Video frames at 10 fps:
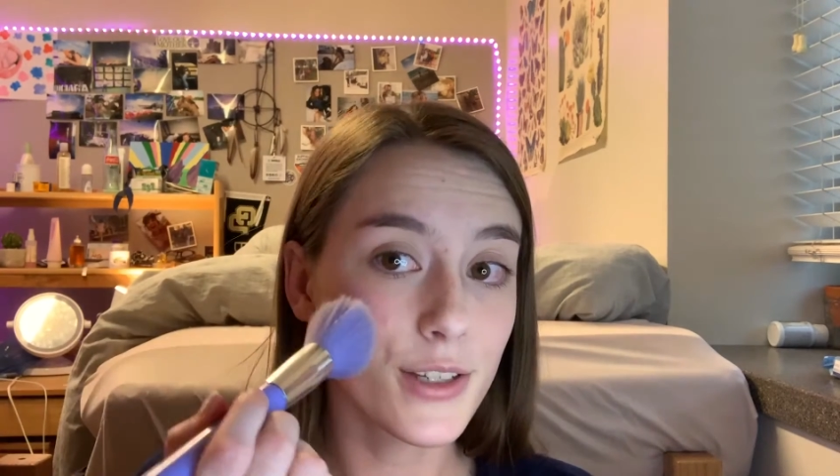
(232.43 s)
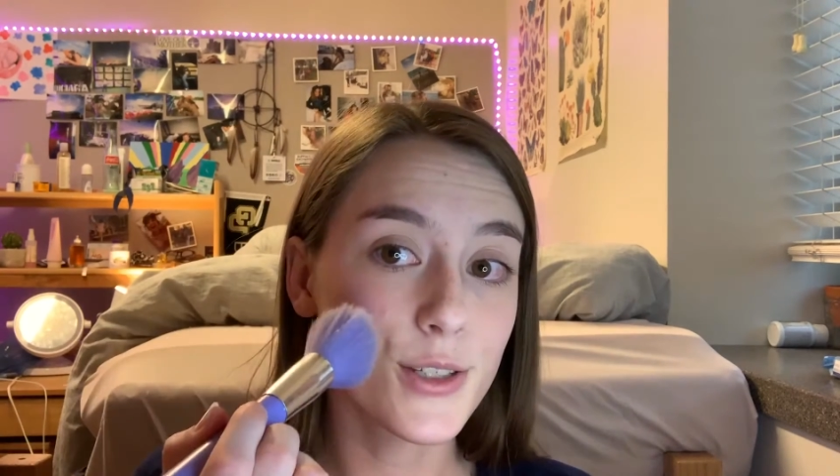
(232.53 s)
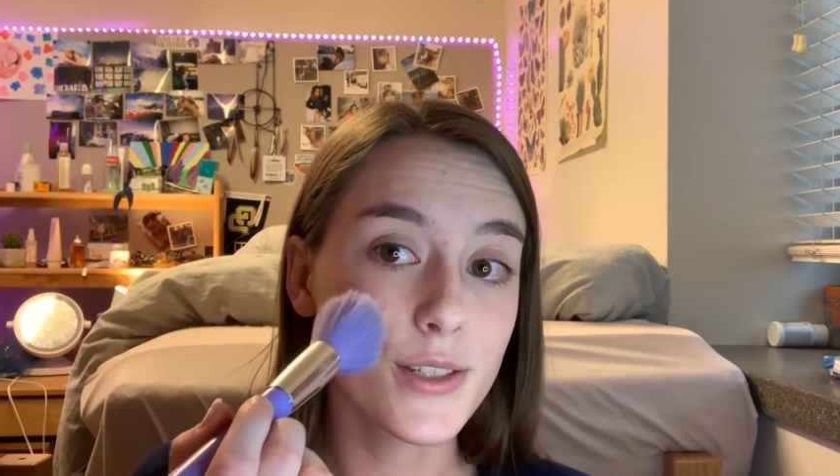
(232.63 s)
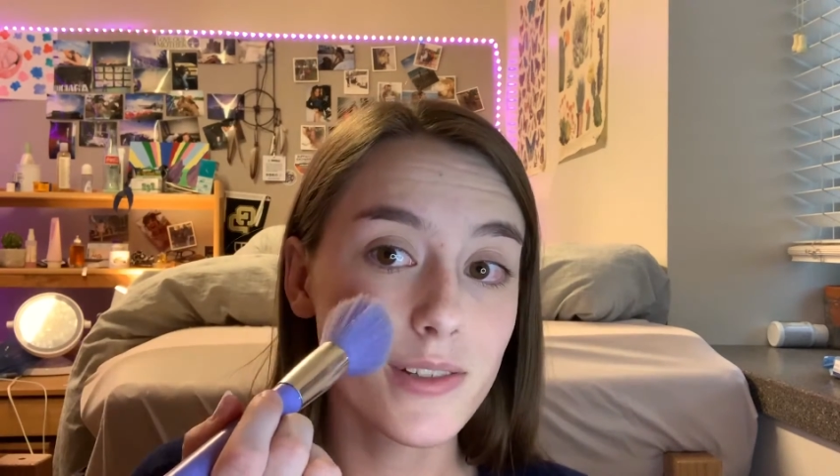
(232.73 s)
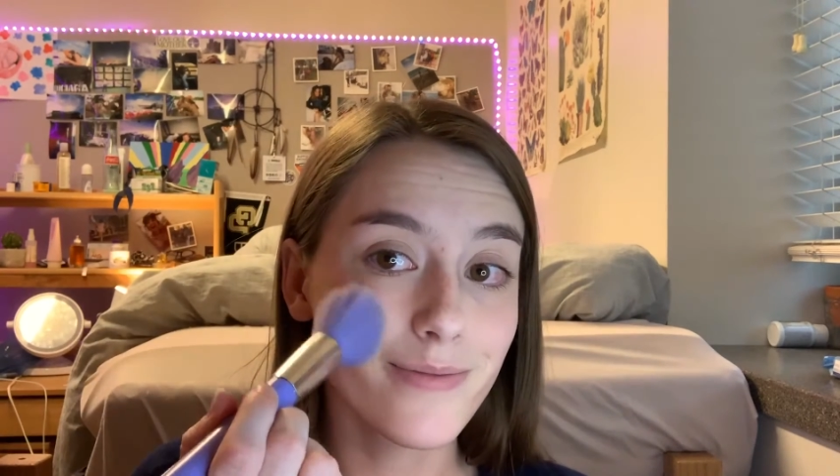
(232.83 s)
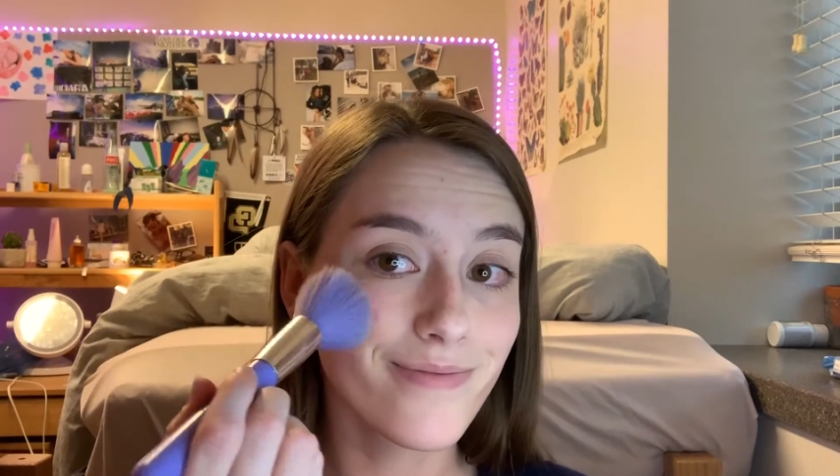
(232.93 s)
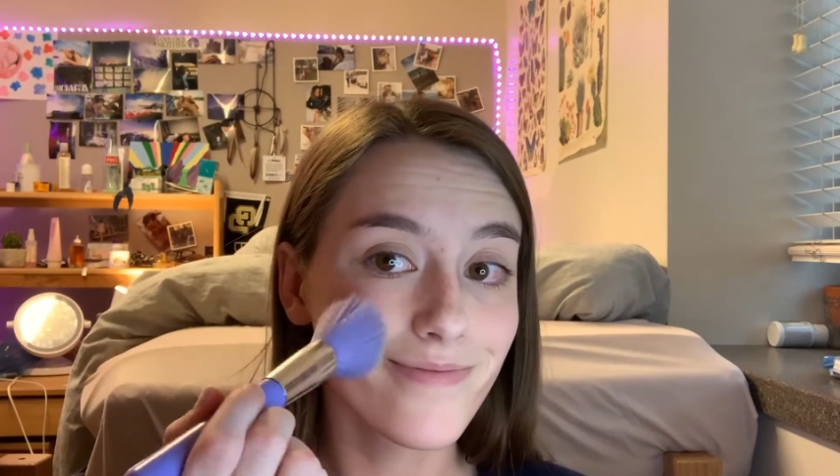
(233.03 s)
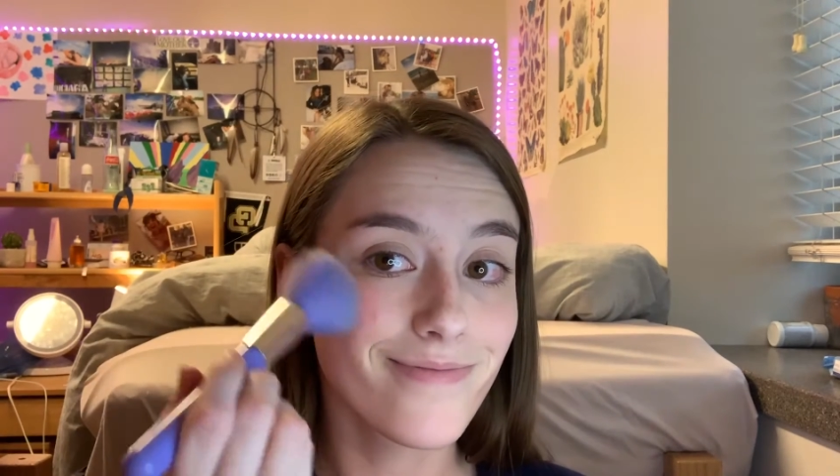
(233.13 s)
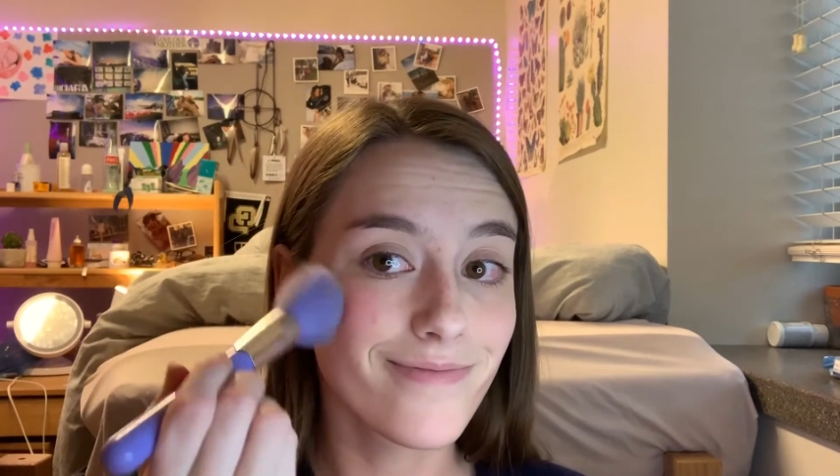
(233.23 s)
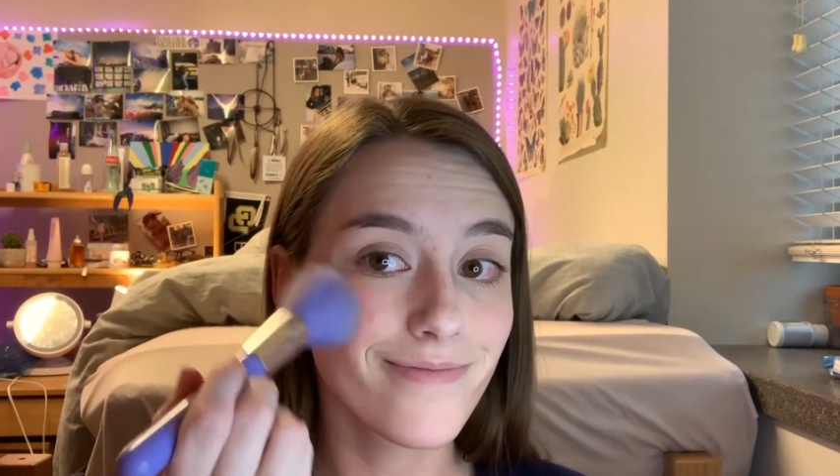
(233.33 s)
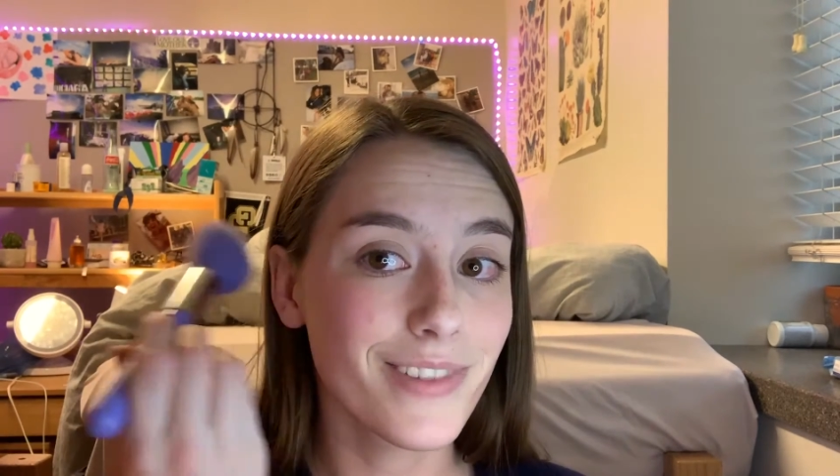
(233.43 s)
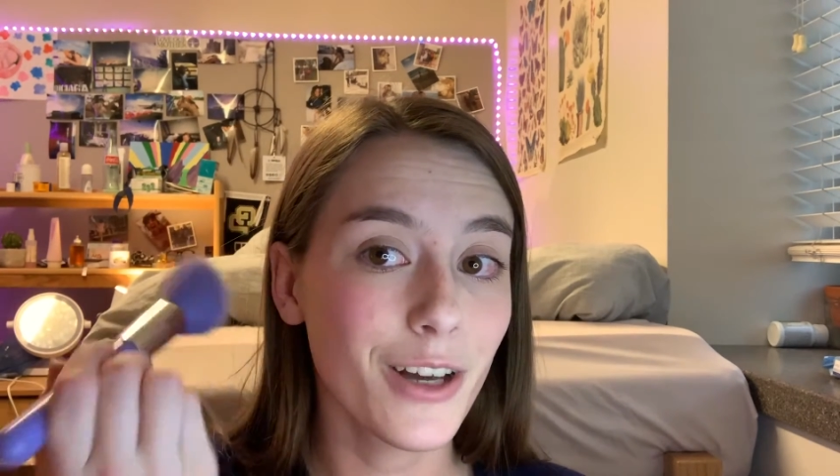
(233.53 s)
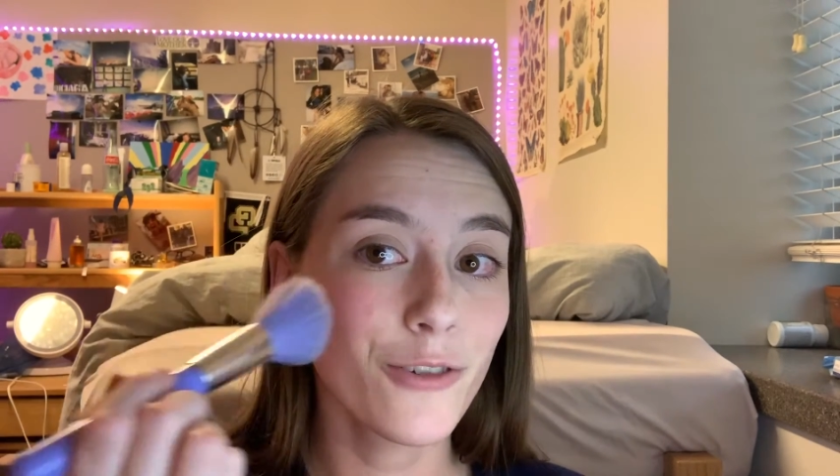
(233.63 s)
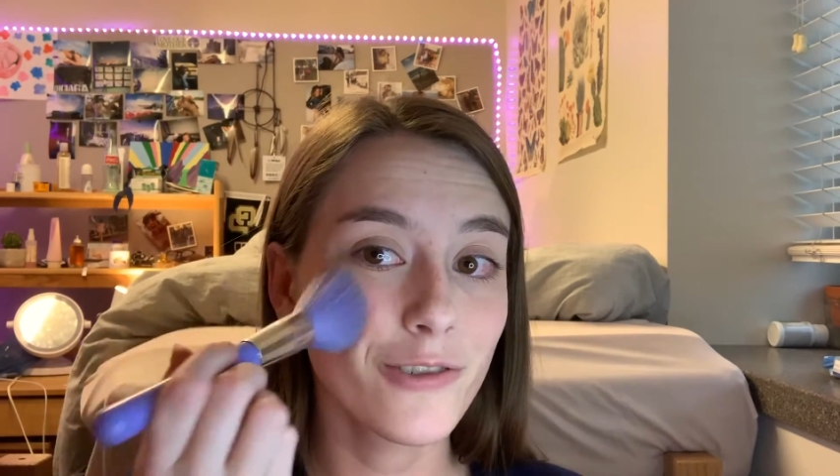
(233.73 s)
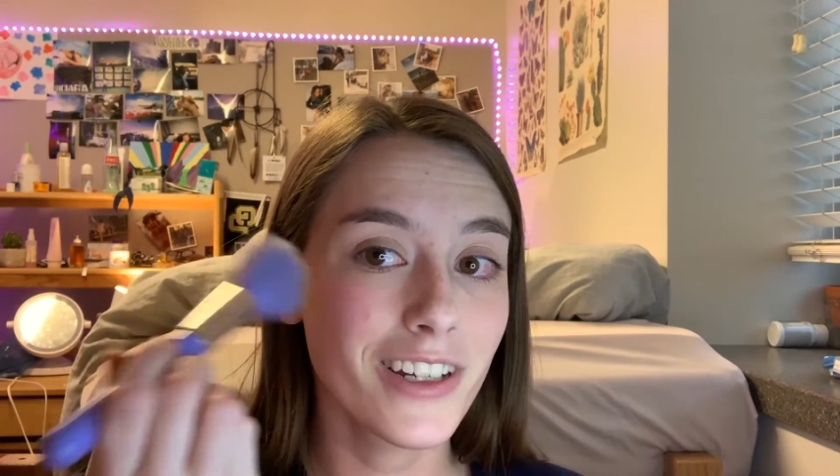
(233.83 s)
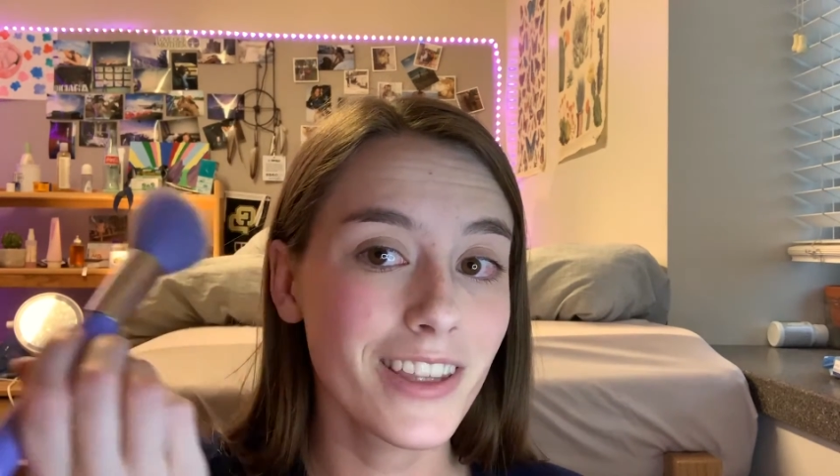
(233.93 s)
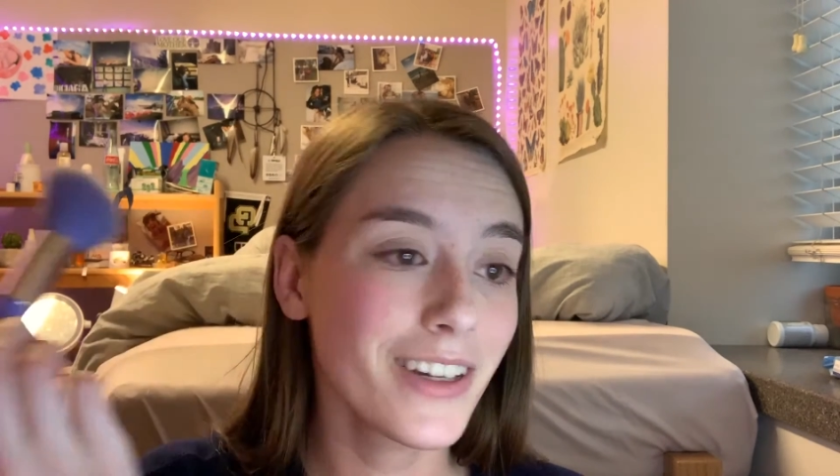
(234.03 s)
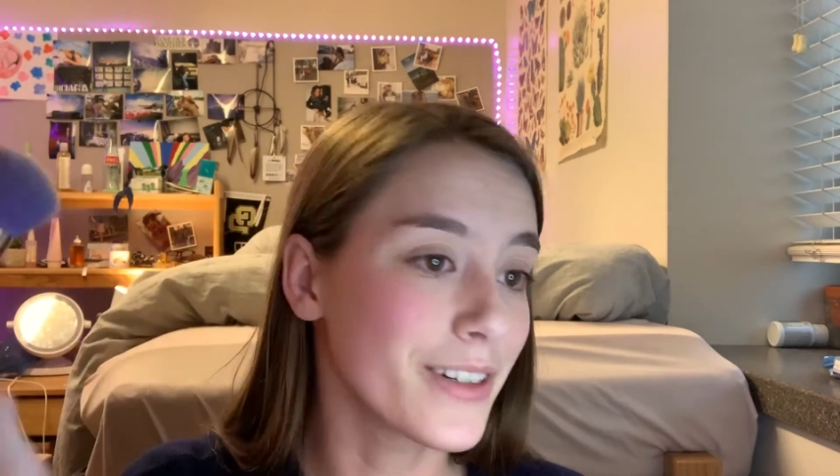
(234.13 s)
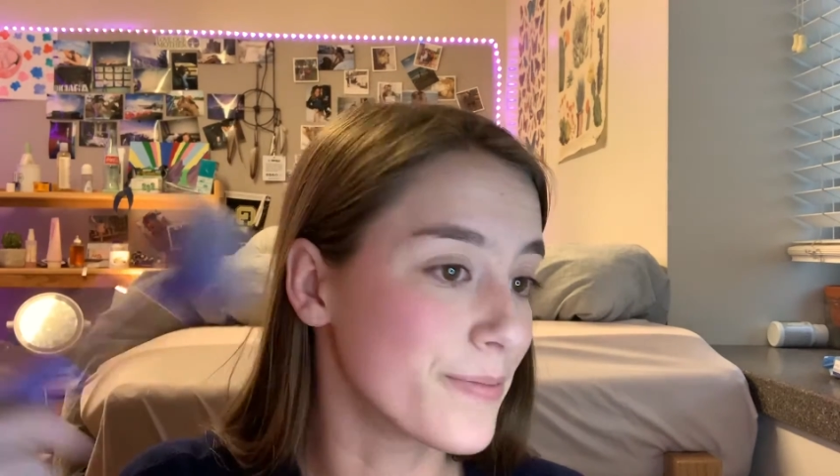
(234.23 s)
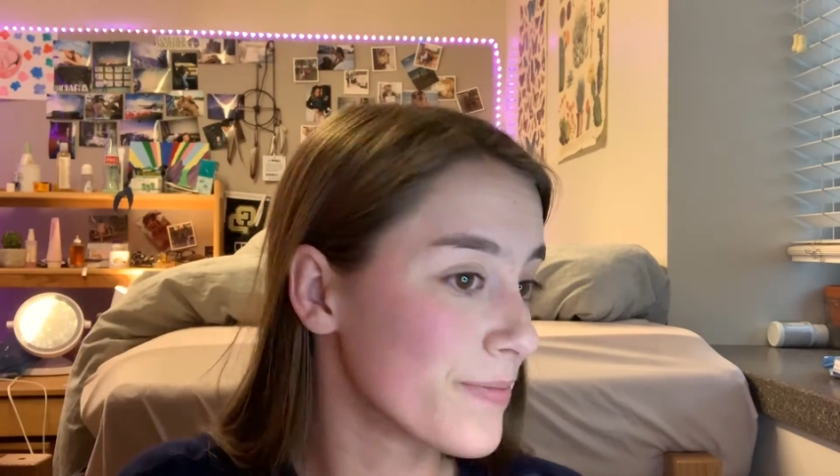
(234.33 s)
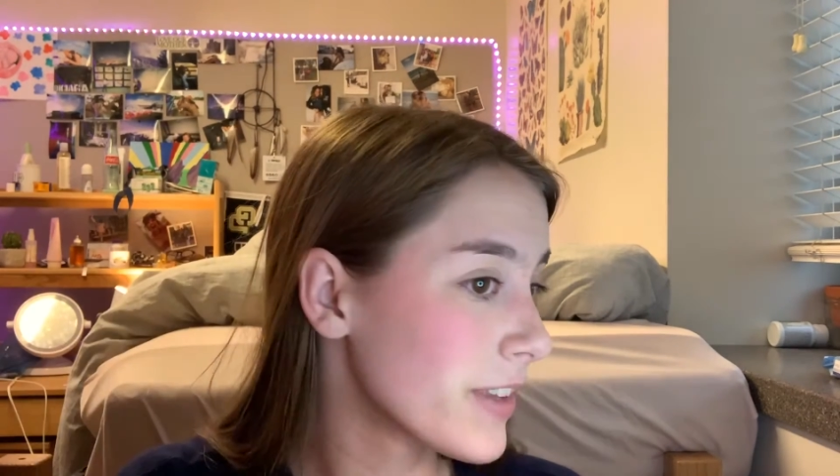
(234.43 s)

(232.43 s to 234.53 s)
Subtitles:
And just go right there.